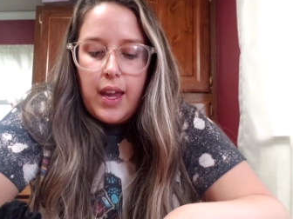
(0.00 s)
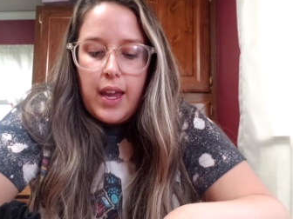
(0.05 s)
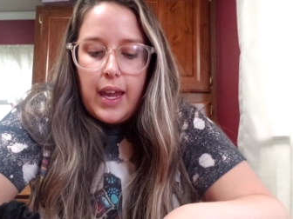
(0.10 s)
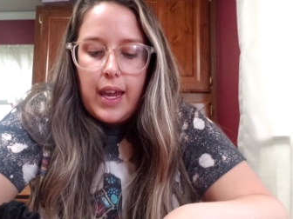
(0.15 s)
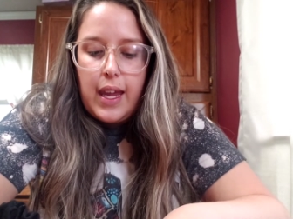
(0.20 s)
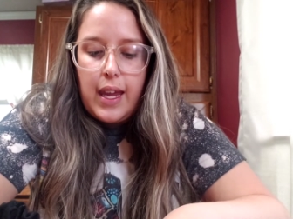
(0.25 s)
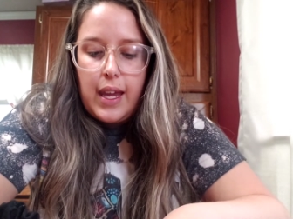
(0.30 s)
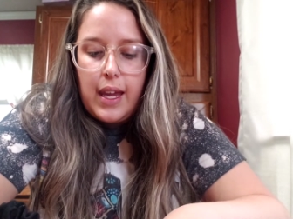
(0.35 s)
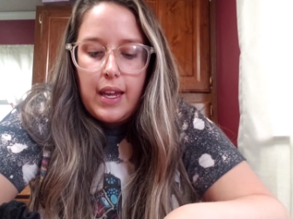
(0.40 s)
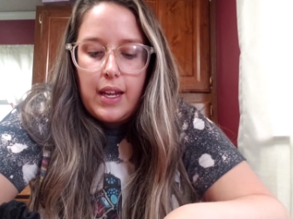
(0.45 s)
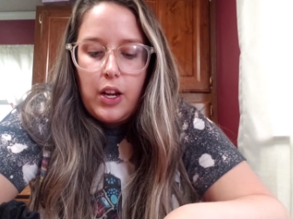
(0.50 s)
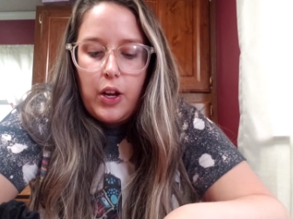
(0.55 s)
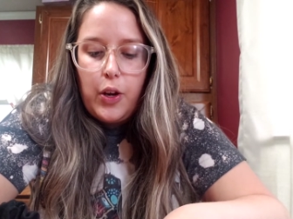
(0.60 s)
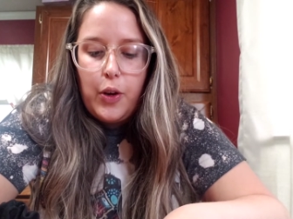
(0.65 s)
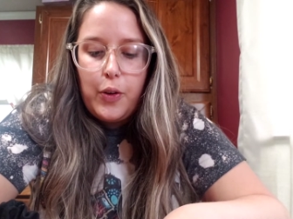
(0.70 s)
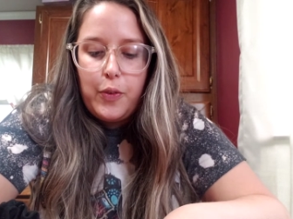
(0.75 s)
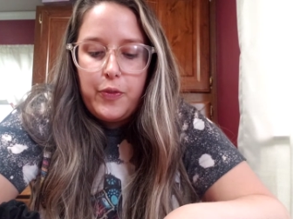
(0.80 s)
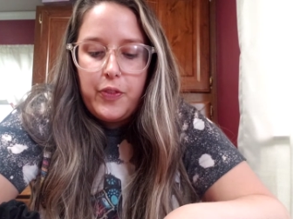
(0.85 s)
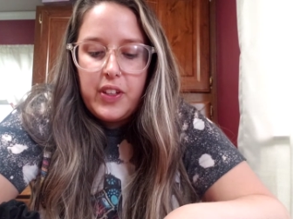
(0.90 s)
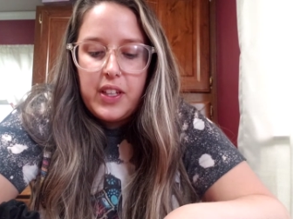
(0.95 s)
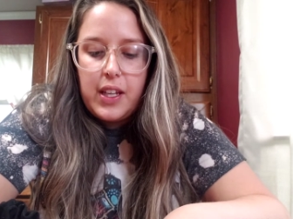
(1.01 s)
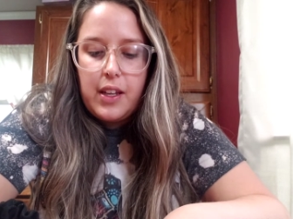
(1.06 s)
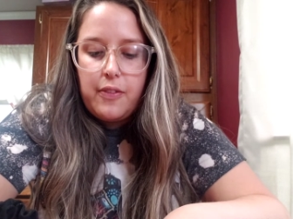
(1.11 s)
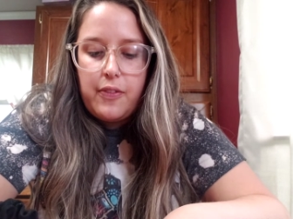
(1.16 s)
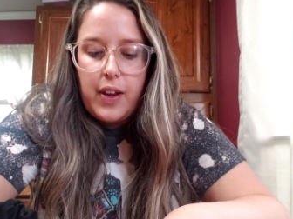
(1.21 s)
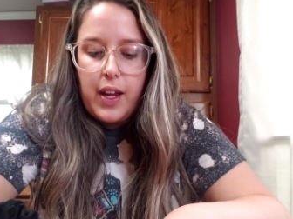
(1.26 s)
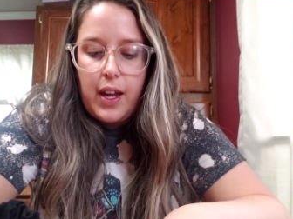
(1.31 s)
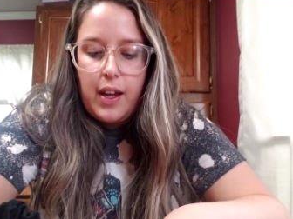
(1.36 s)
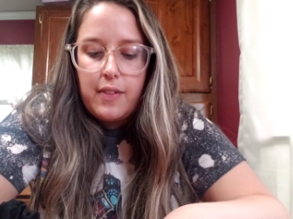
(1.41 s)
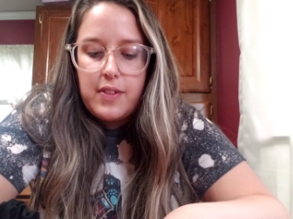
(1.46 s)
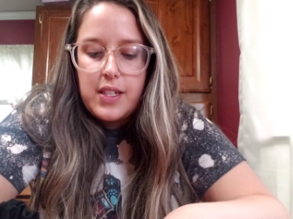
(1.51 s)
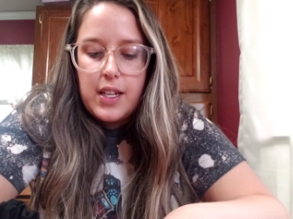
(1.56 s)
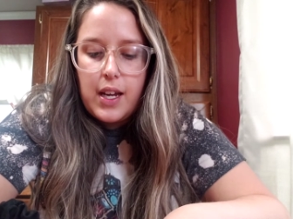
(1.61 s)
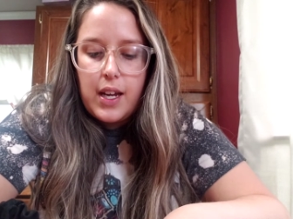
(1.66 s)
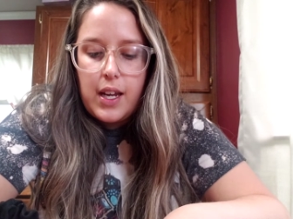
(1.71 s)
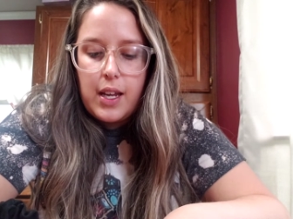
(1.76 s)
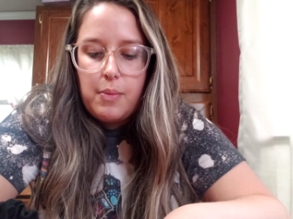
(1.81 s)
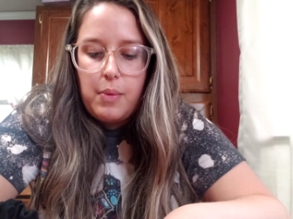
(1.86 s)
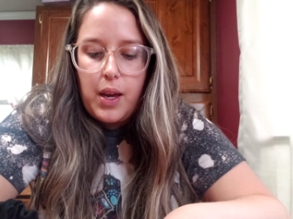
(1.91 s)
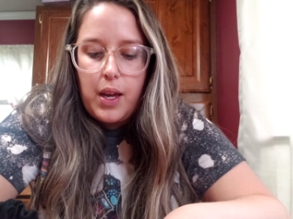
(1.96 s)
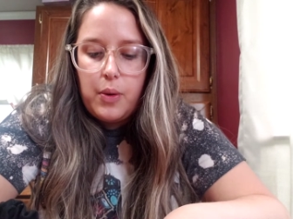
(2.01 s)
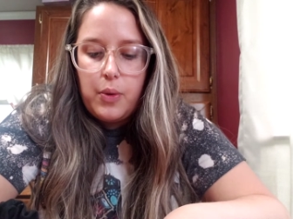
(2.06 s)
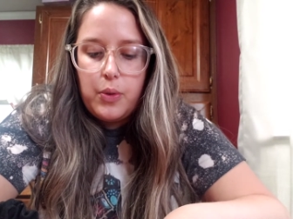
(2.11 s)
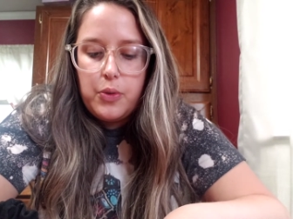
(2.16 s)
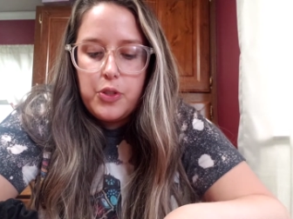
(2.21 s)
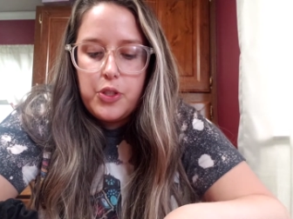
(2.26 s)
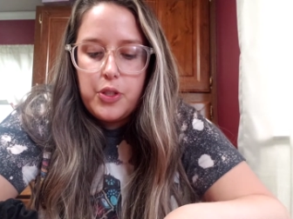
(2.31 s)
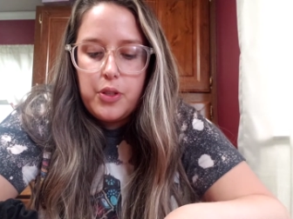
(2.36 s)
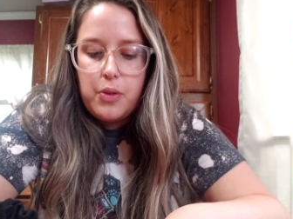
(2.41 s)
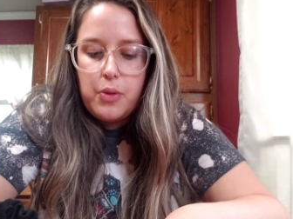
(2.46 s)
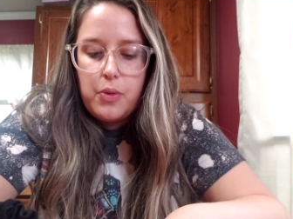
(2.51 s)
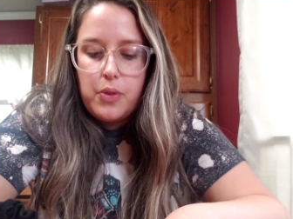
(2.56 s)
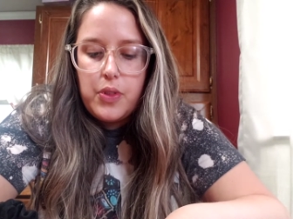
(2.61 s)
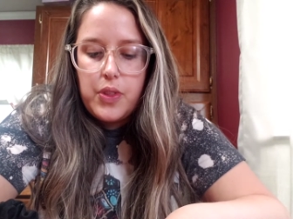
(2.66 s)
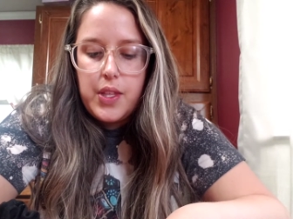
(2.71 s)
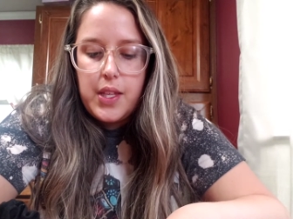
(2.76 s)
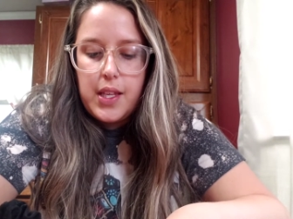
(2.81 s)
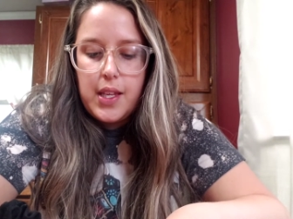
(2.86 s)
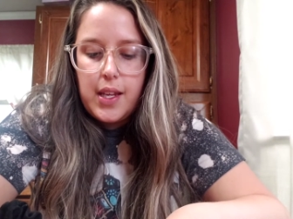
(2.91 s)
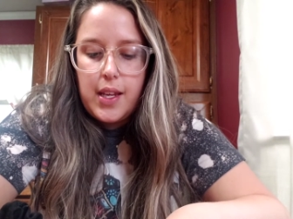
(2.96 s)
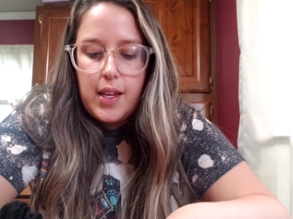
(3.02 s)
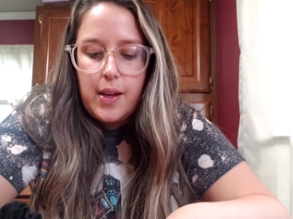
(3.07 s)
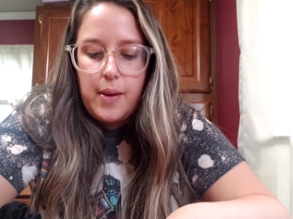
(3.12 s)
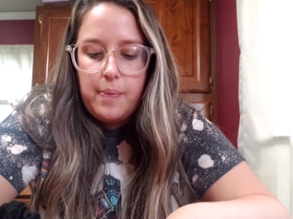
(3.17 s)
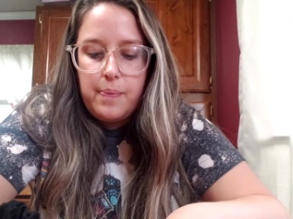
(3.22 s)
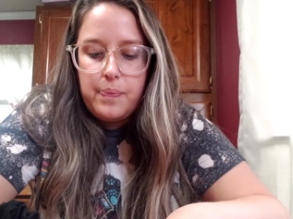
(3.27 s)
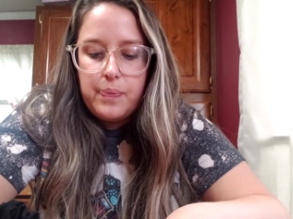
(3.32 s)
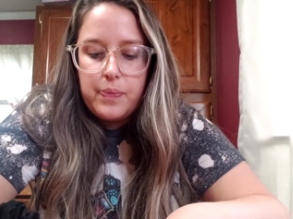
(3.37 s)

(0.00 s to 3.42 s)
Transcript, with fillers: And hopefully if I have time, I will do the